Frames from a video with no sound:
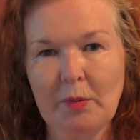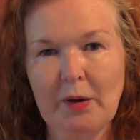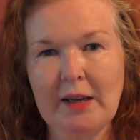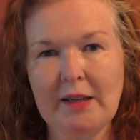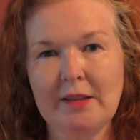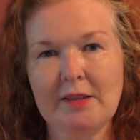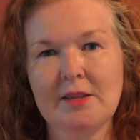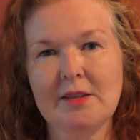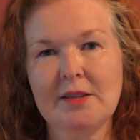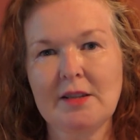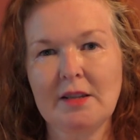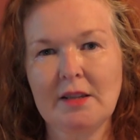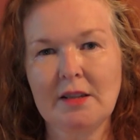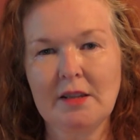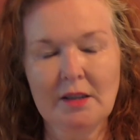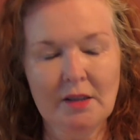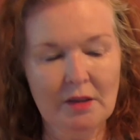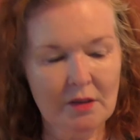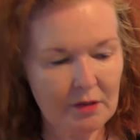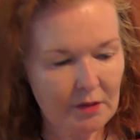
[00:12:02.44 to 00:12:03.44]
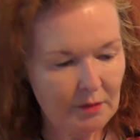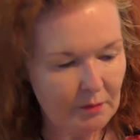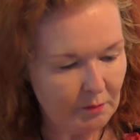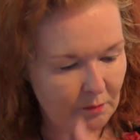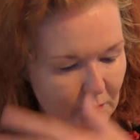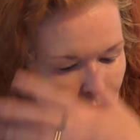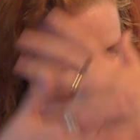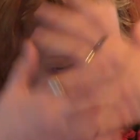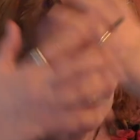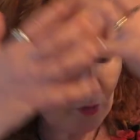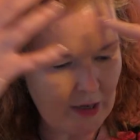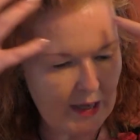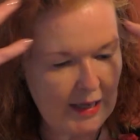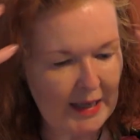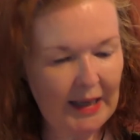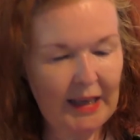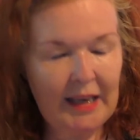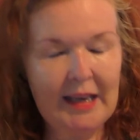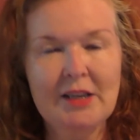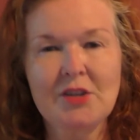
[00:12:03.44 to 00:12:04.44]
breaths,
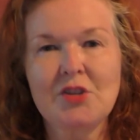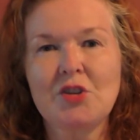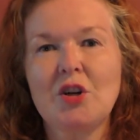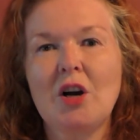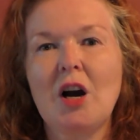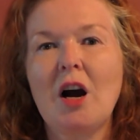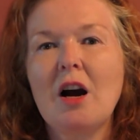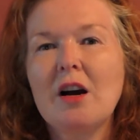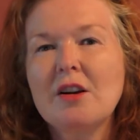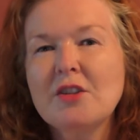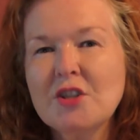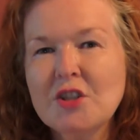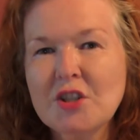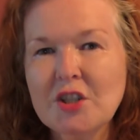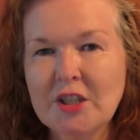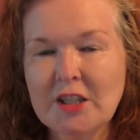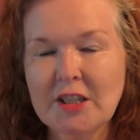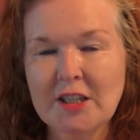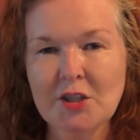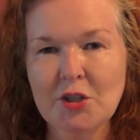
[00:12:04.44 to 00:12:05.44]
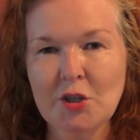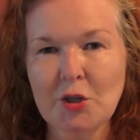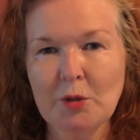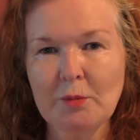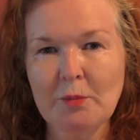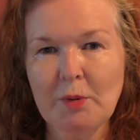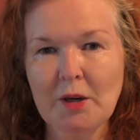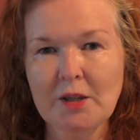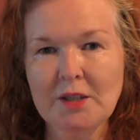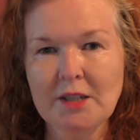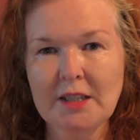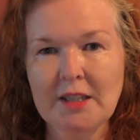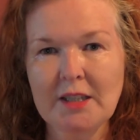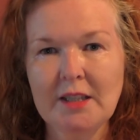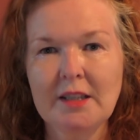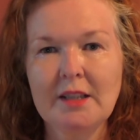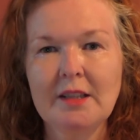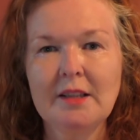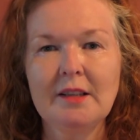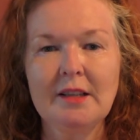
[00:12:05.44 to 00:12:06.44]
bringing extra oxygen into your body,